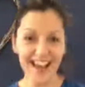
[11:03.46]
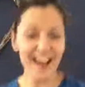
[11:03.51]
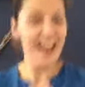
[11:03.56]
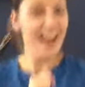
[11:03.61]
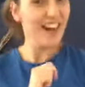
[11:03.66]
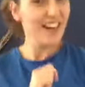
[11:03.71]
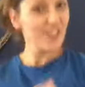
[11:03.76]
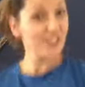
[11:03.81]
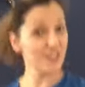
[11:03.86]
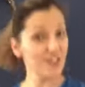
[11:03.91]

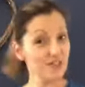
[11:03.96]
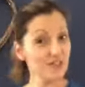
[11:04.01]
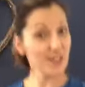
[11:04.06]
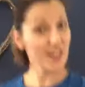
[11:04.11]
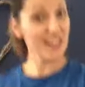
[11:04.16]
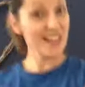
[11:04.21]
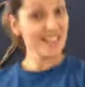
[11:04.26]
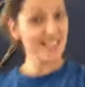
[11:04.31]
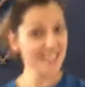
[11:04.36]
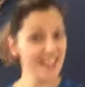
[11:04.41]
Are you on your
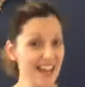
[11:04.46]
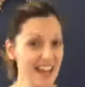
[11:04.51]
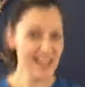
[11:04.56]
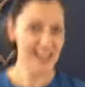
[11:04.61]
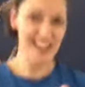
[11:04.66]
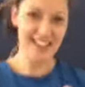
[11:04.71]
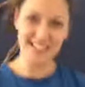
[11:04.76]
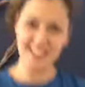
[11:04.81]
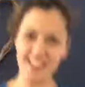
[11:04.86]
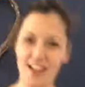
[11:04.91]
feet?
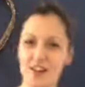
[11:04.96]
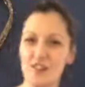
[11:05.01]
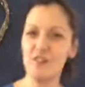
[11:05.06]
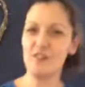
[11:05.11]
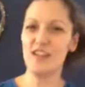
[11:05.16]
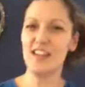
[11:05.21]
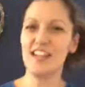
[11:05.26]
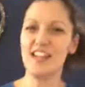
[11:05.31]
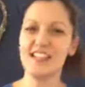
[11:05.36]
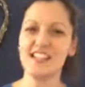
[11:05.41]
Let's go for
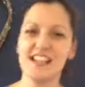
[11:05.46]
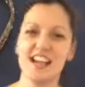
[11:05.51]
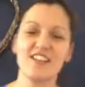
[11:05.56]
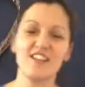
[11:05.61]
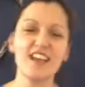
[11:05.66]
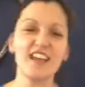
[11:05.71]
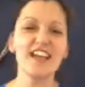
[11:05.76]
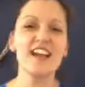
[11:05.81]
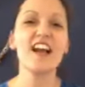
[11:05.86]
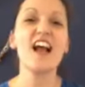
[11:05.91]
it then, shall
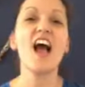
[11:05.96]
we?